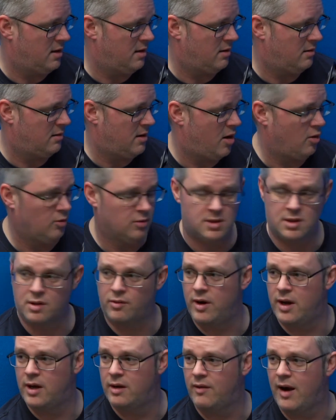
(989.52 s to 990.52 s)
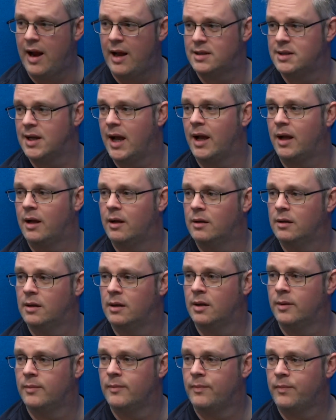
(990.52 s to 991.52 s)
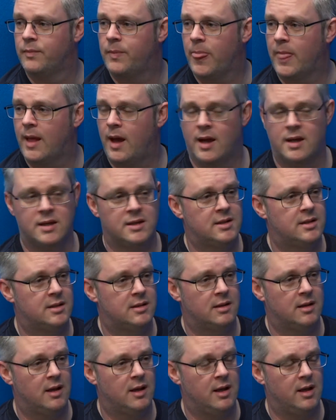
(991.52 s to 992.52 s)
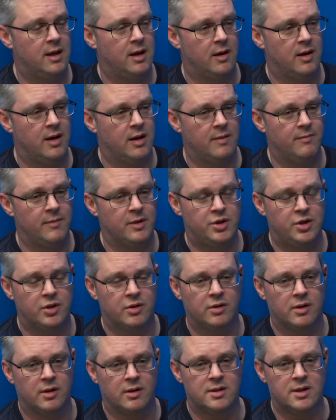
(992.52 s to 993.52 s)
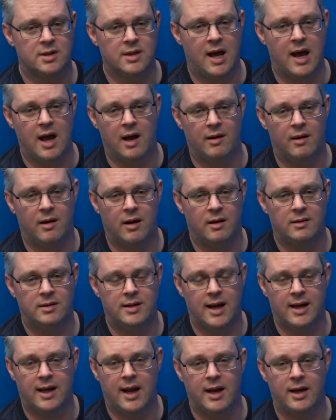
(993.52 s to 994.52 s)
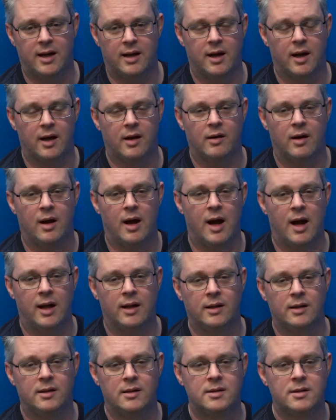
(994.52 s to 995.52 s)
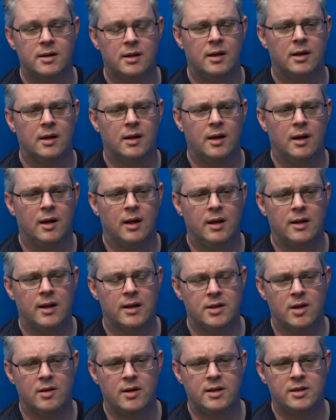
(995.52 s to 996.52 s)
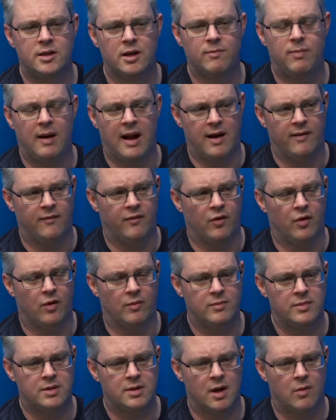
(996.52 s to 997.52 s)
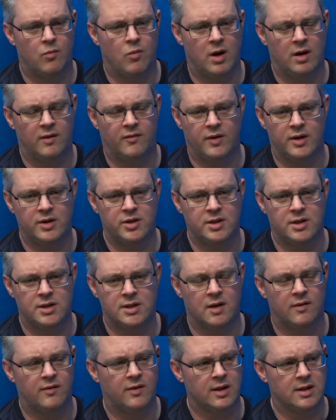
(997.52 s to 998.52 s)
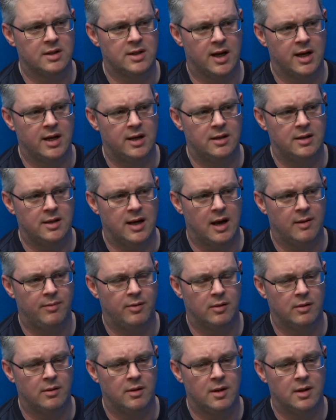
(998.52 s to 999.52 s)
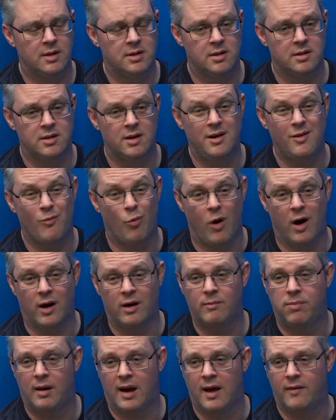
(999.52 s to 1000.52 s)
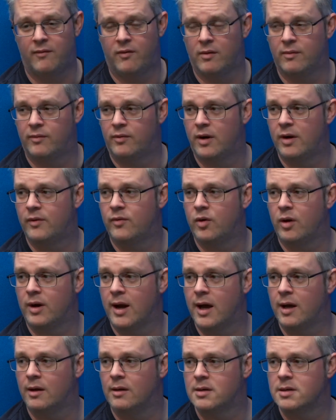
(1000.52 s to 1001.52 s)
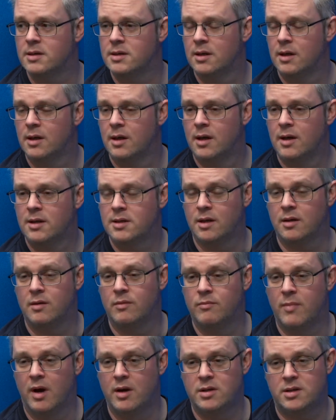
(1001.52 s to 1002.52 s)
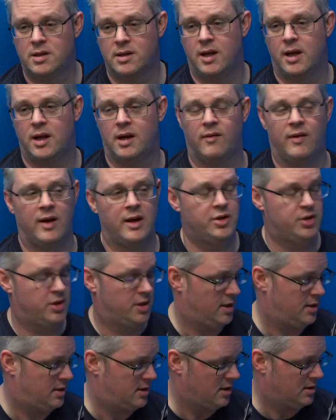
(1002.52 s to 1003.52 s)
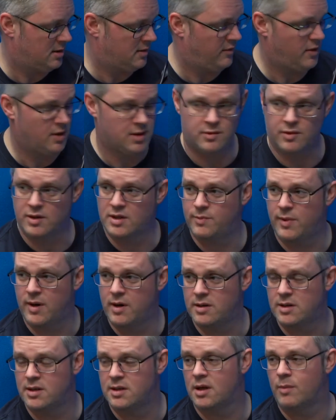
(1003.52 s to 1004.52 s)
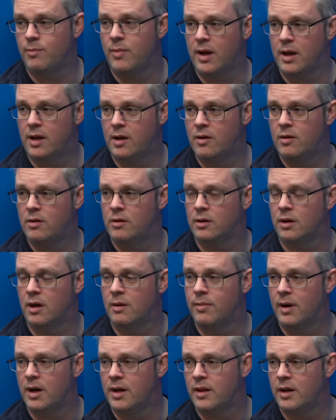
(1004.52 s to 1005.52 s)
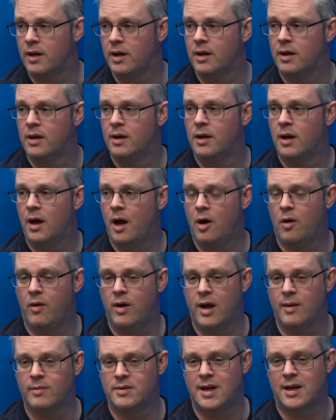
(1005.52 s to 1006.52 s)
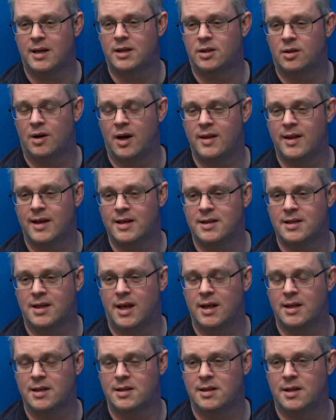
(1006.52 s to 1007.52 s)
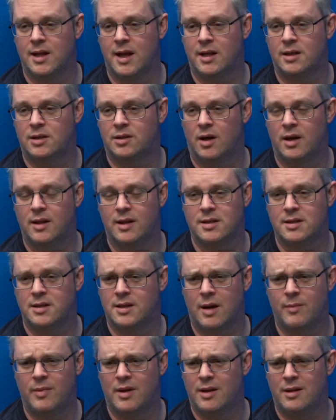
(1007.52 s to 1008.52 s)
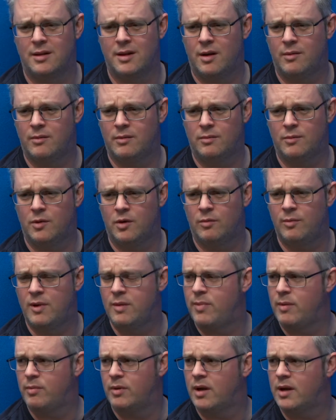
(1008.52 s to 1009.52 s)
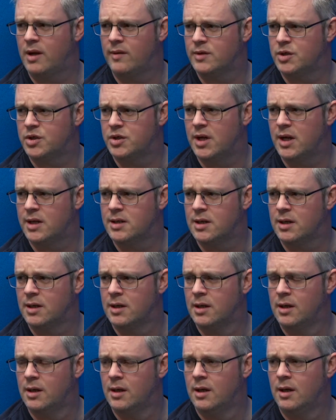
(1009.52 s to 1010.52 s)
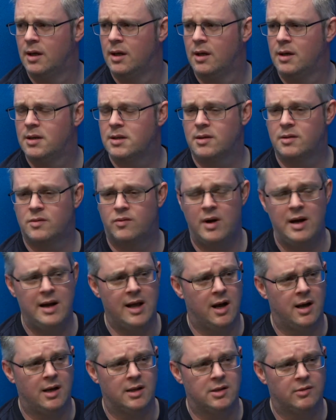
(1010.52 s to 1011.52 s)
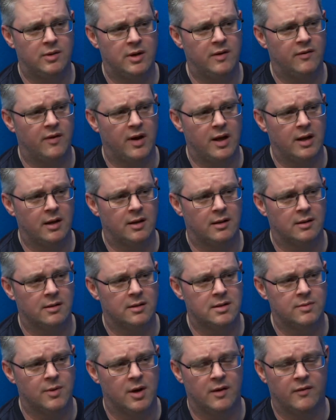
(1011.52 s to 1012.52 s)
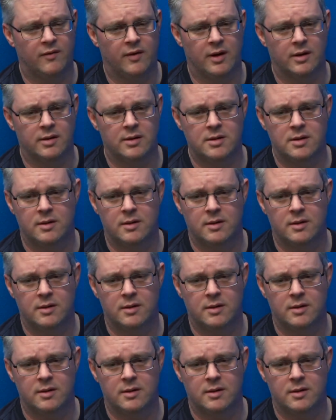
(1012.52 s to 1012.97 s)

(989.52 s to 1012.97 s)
whole screen rectangle has, it matured onto that a decade ago, and there's only two platforms, and one of which is self-contained, Apple. So there's only one platform for everyone else. So most of the innovation in terms of user experience is done by Google, not by the OEMs. They can try their skins and they can try this and that, but normally people don't give a shit. So it's really hard to innovate on smartphones.